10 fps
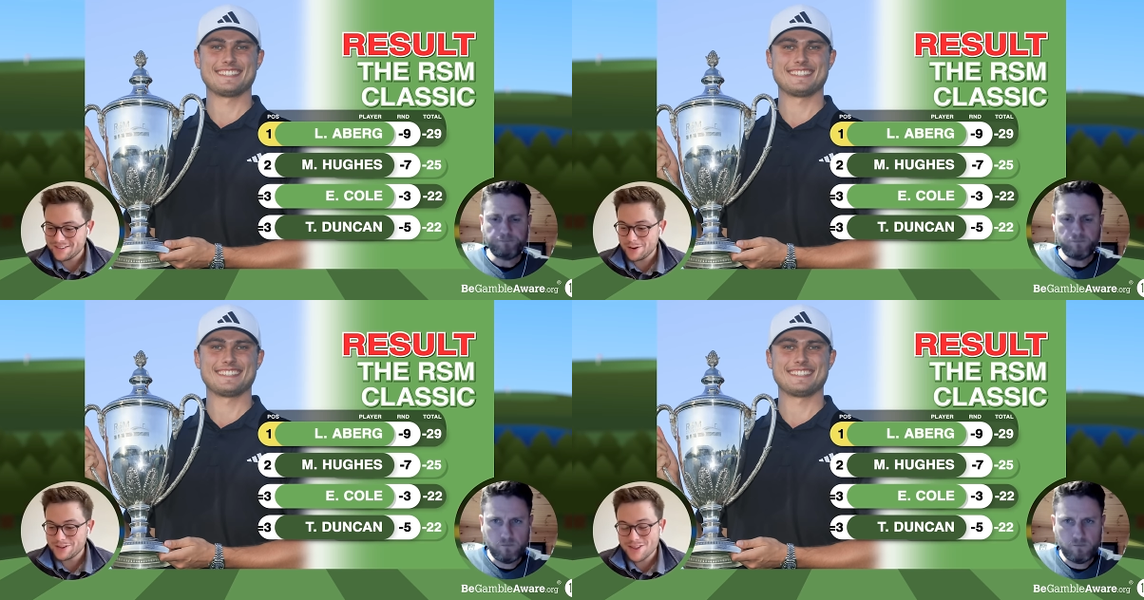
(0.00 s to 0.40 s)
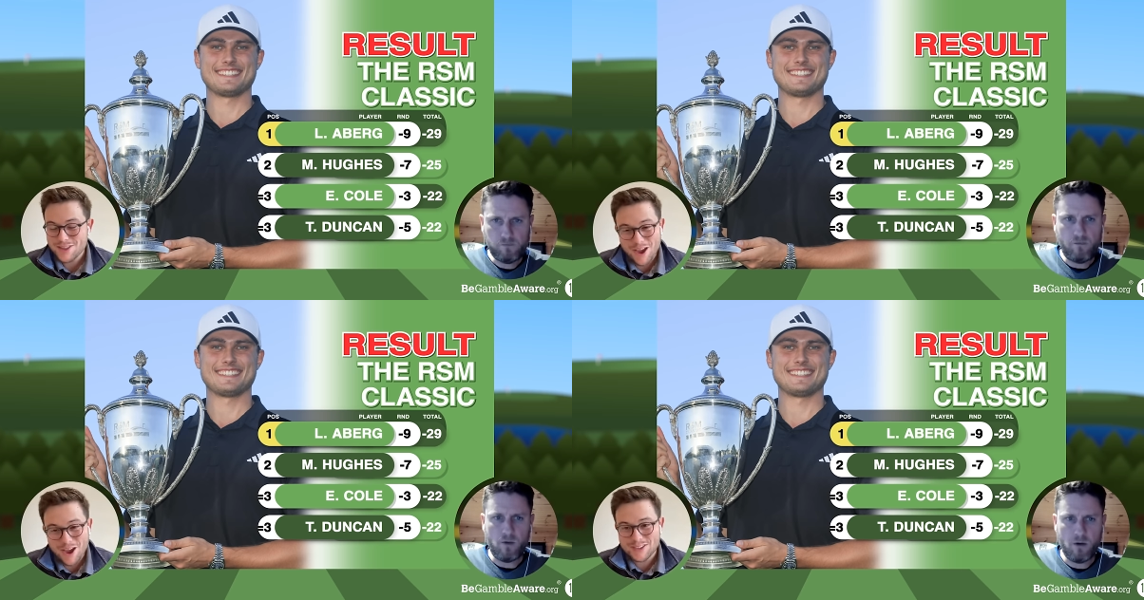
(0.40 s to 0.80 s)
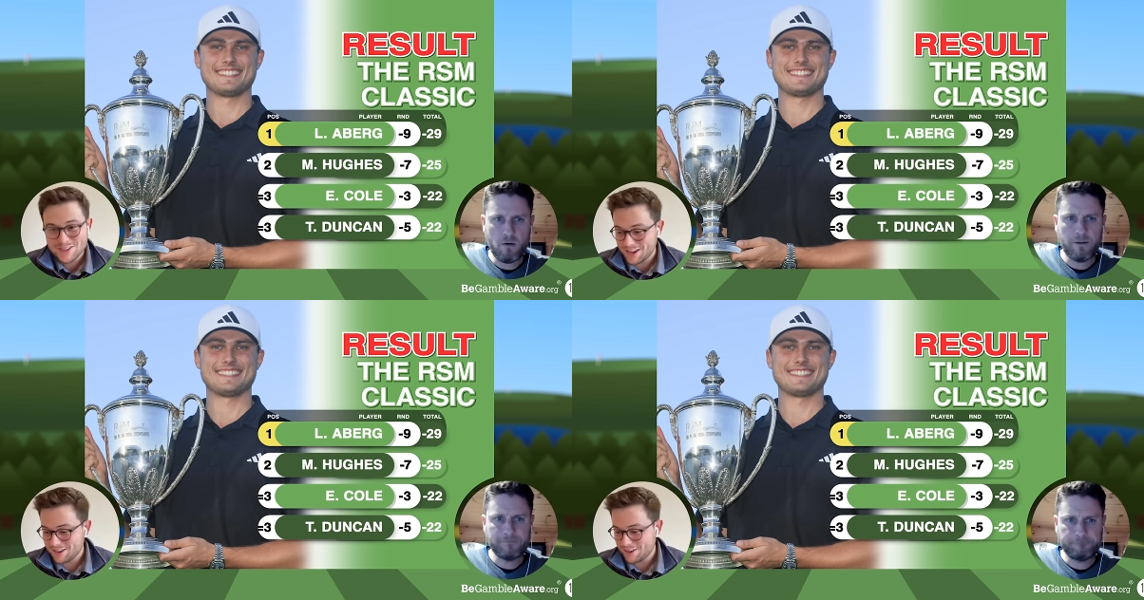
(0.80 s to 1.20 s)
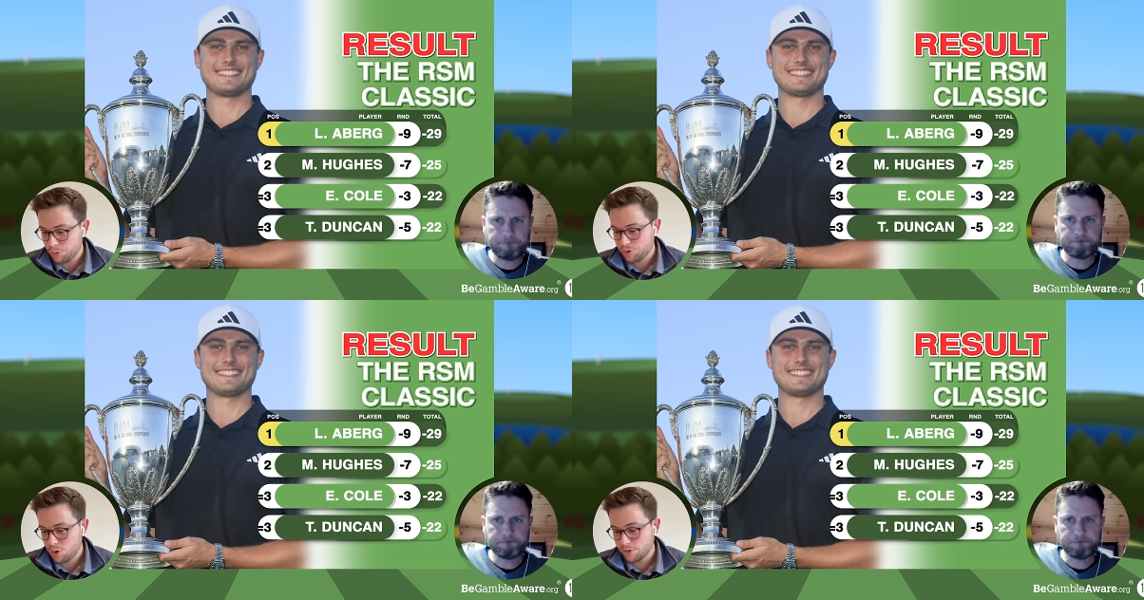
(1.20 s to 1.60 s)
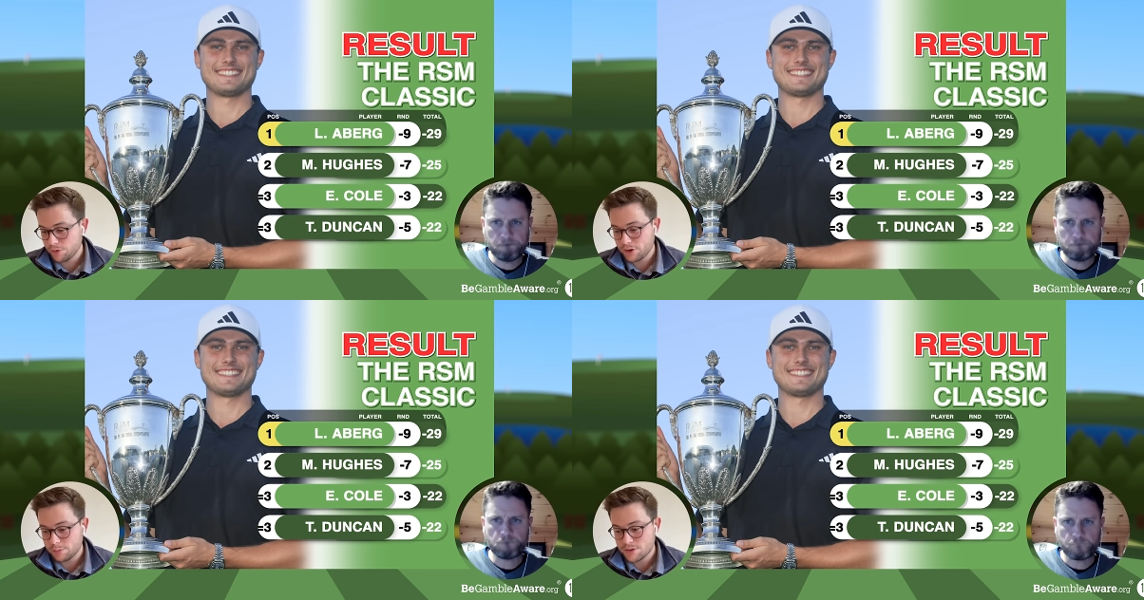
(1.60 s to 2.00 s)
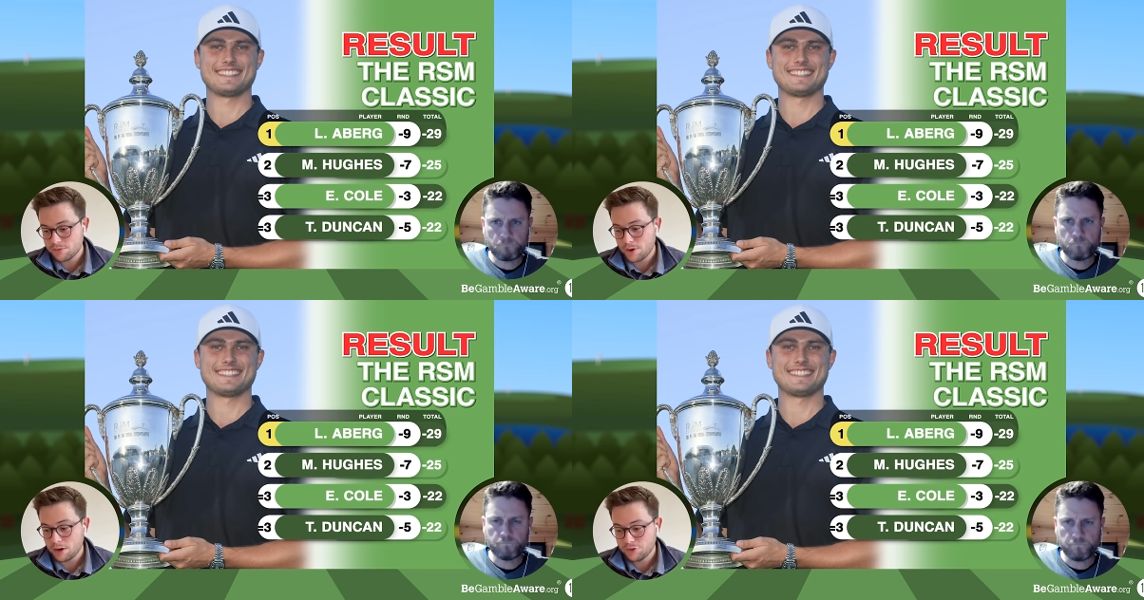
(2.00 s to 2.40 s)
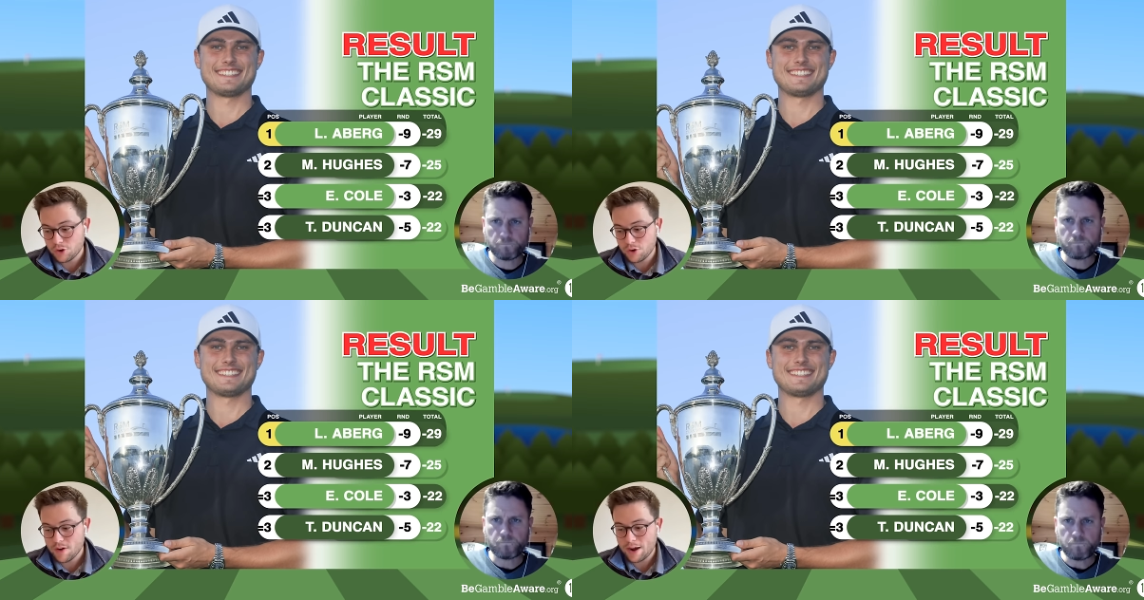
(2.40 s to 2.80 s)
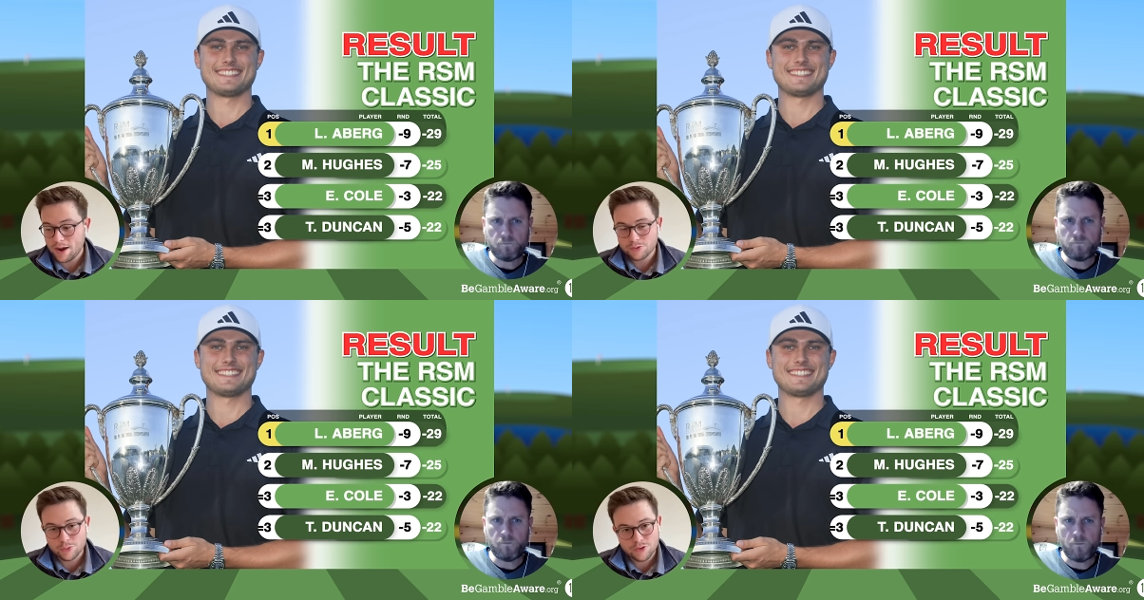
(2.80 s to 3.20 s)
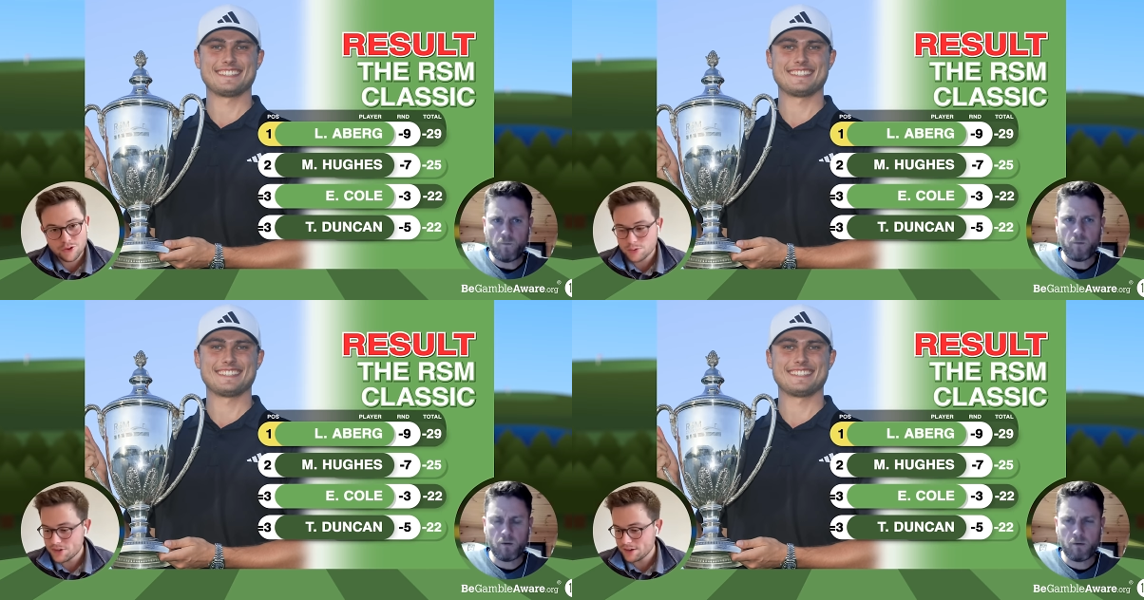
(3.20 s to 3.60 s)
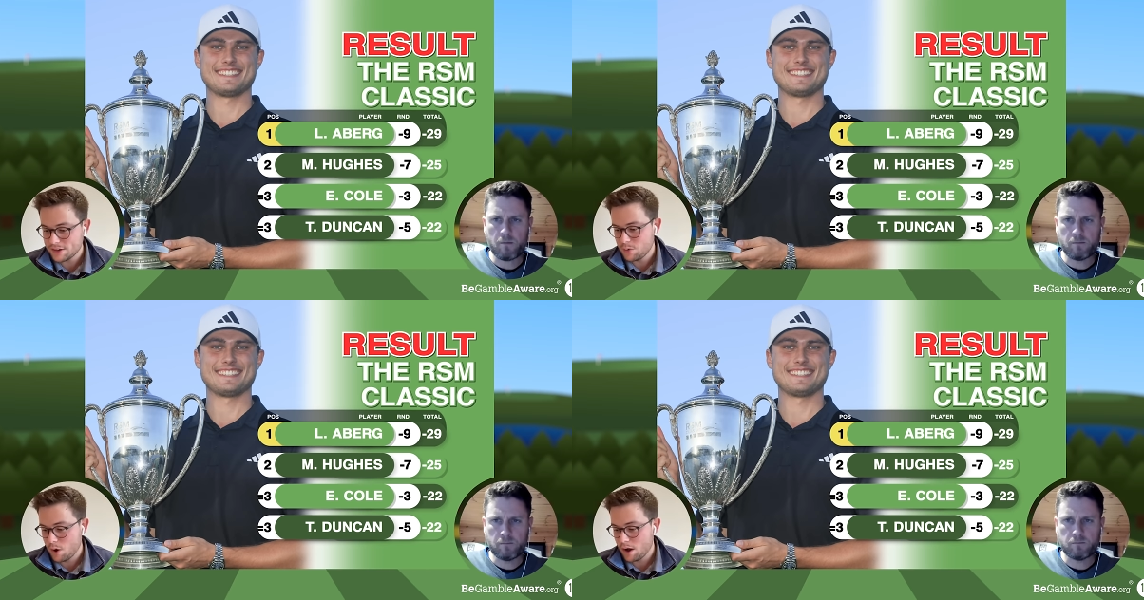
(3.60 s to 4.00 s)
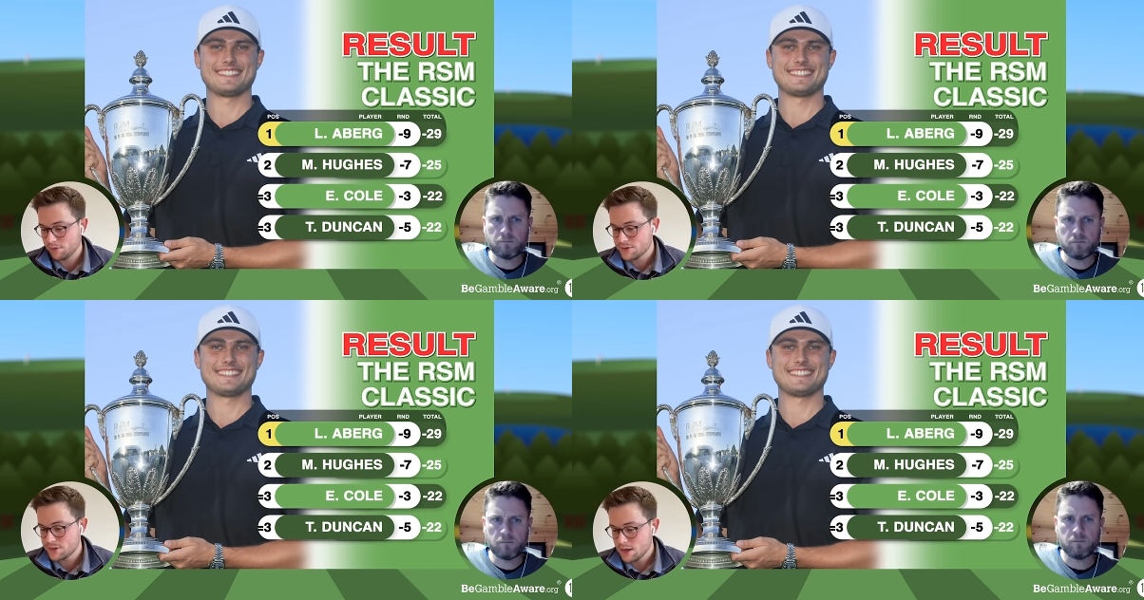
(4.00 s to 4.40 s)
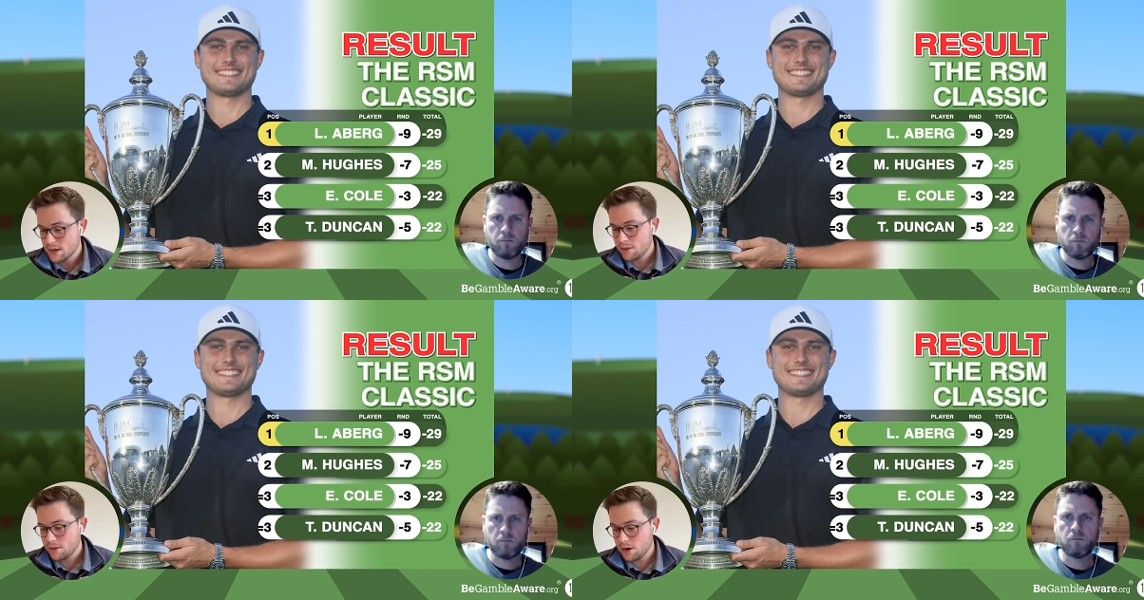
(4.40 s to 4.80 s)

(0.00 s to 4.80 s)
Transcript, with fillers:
Speaker 1: Ties the lowest thirty-six hole score in terms of the final two rounds with two sixty-ones.